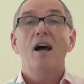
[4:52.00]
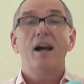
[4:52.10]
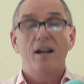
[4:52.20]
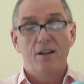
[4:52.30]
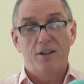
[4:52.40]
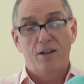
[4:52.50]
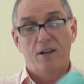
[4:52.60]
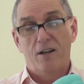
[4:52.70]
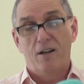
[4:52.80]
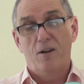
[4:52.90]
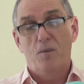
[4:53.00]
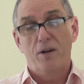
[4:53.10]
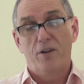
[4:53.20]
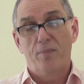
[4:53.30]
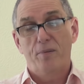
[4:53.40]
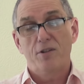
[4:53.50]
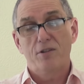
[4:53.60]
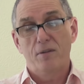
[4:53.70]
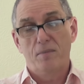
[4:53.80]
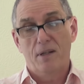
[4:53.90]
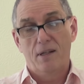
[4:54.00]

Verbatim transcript: and uh, one on the bottom.